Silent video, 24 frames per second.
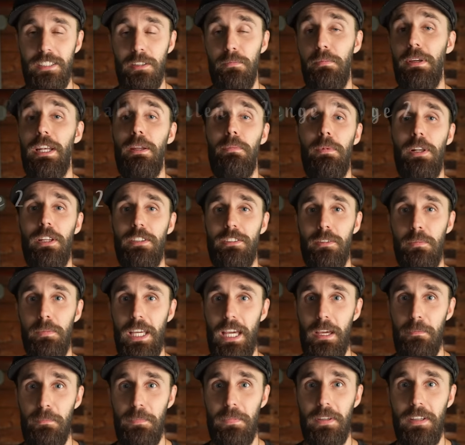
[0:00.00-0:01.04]
Minimalism
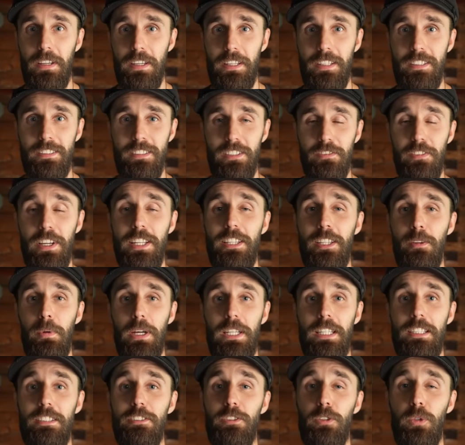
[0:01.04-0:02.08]
Game, and it's invented by
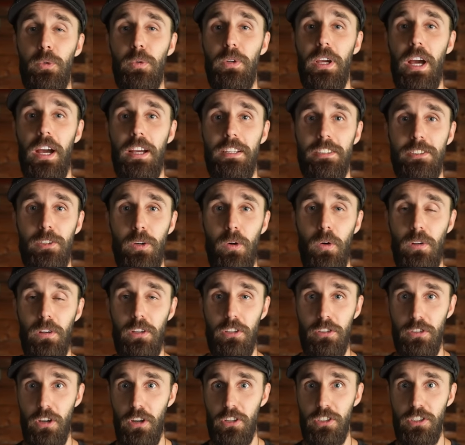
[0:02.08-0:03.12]
these two guys called
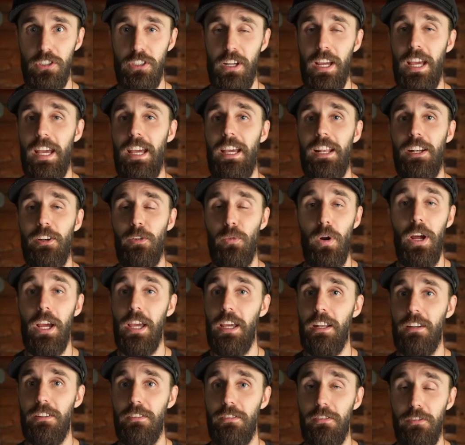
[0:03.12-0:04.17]
Josh and
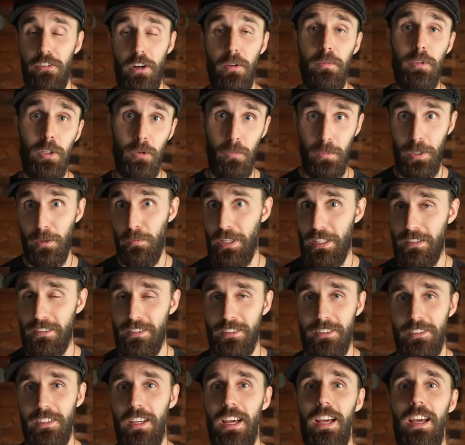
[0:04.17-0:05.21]
Ryan from The
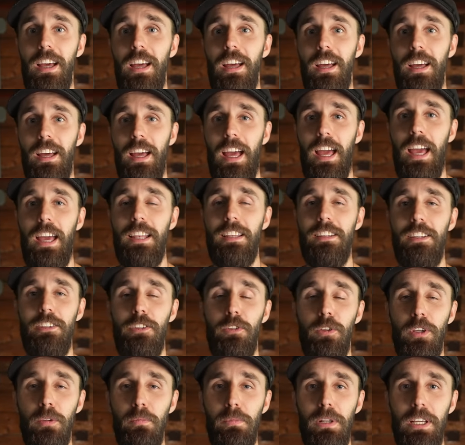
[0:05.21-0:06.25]
Minimalists. And
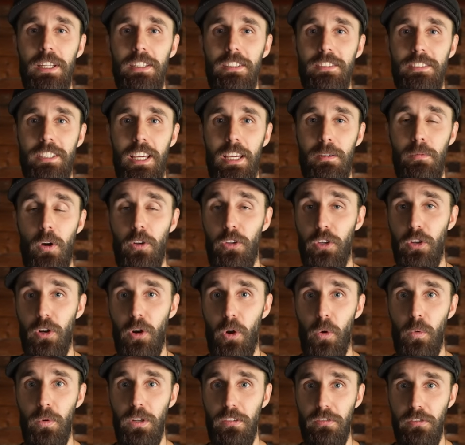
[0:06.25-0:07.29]
you can play this game on your
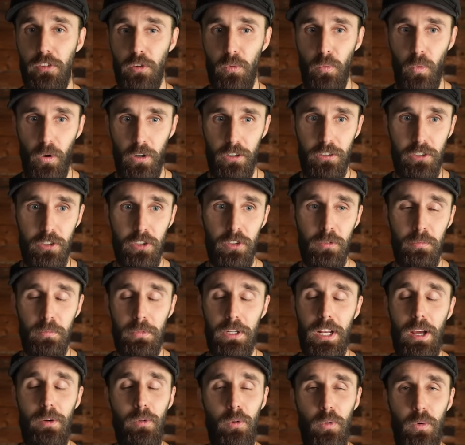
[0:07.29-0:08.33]
own if you want to,
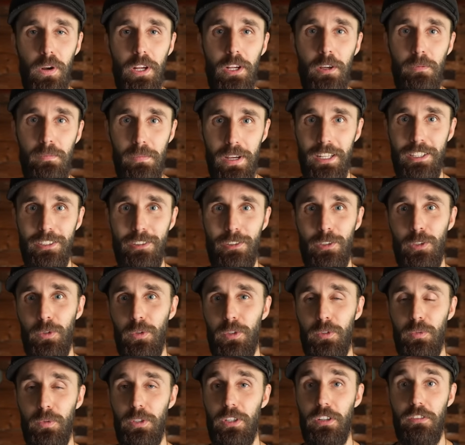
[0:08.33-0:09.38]
but I would recommend you do
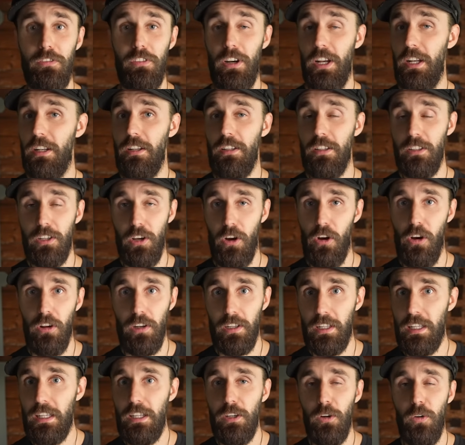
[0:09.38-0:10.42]
it with a friend,
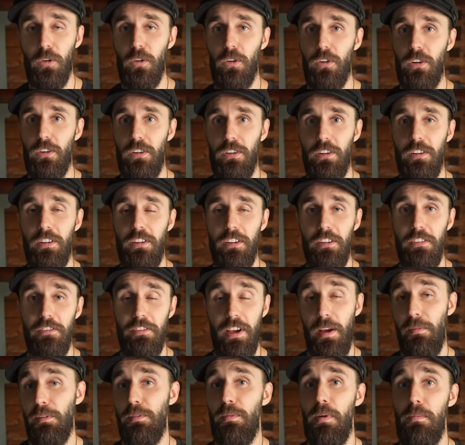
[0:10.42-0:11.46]
colleague, or
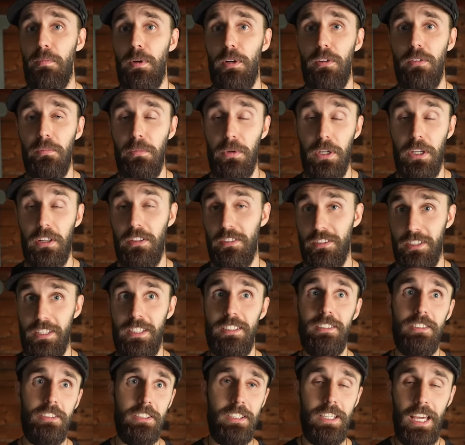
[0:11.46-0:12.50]
family member, because it
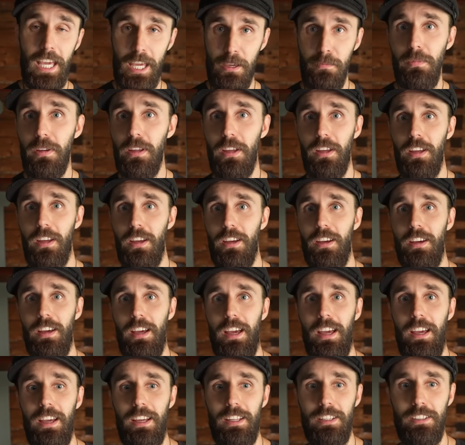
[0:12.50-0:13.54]
is a game
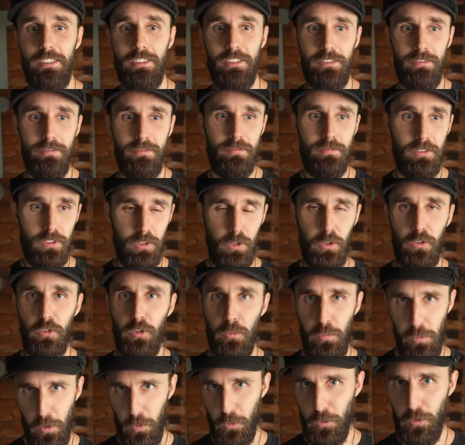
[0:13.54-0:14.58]
and you're
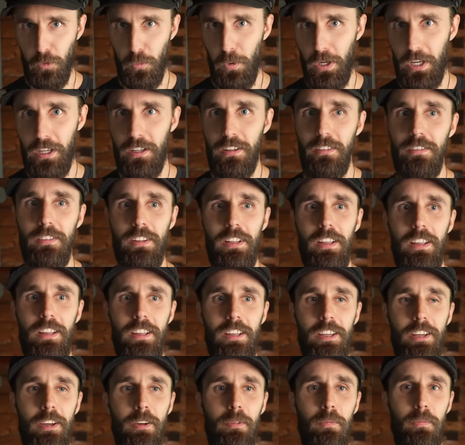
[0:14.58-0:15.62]
supposed to win.
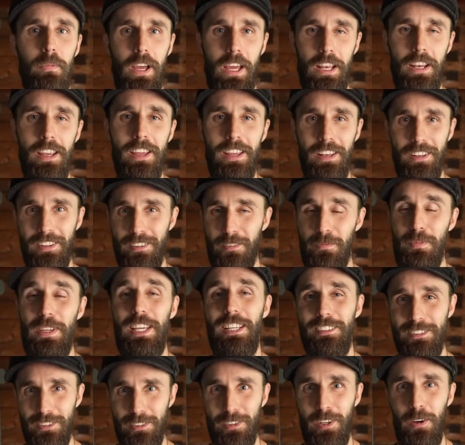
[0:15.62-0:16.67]
And me
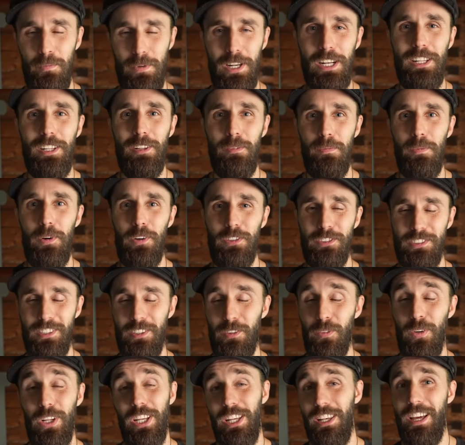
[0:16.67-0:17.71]
as a competitive person
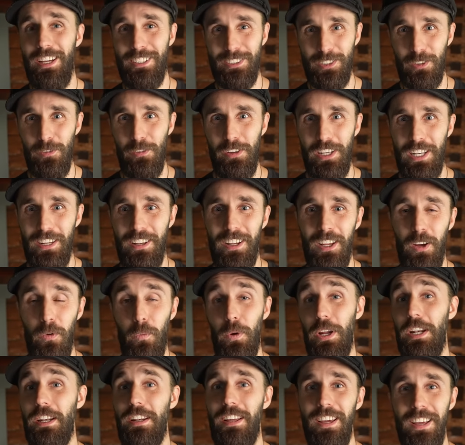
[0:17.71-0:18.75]
really likes to
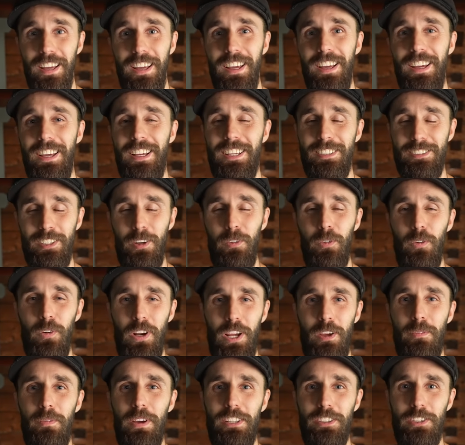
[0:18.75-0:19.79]
win. So I would
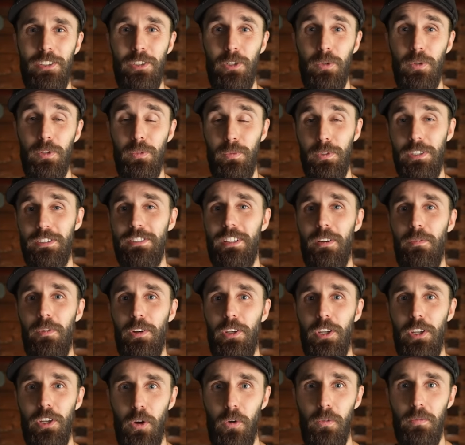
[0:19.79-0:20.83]
recommend you do it with someone
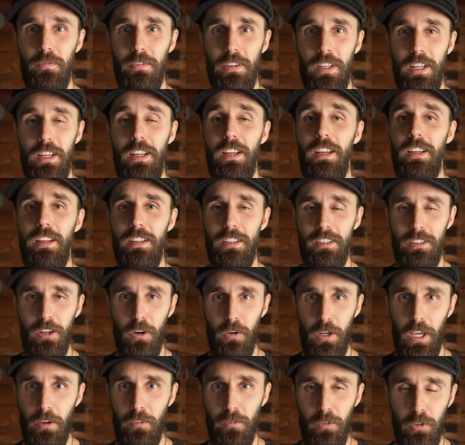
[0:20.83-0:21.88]
you know.
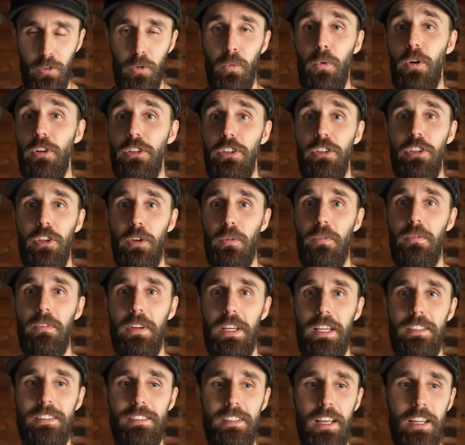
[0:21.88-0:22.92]
Okay, so what you do
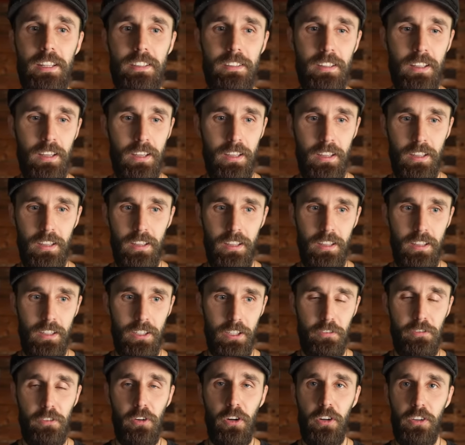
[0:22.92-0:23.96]
is that
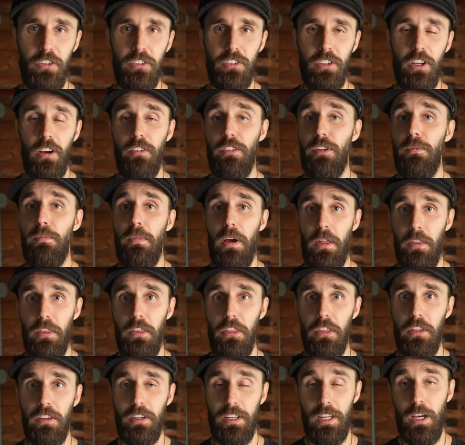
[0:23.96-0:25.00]
the first of the month,
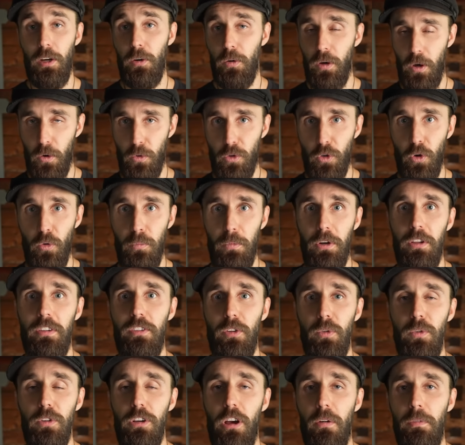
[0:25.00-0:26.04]
now October is
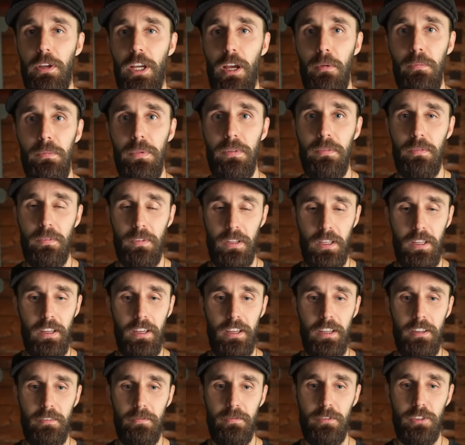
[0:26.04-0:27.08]
soon coming up,
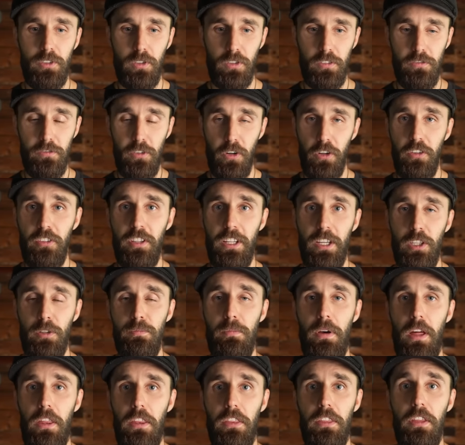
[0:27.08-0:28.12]
so the first day of the
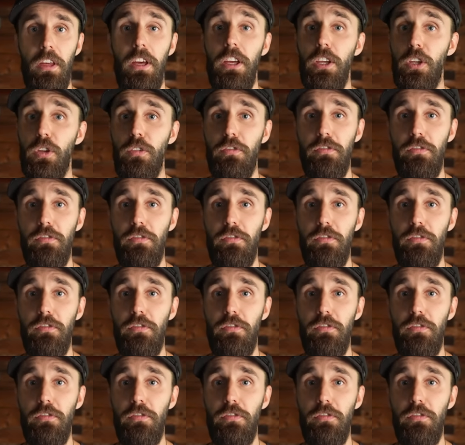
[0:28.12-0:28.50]
month, you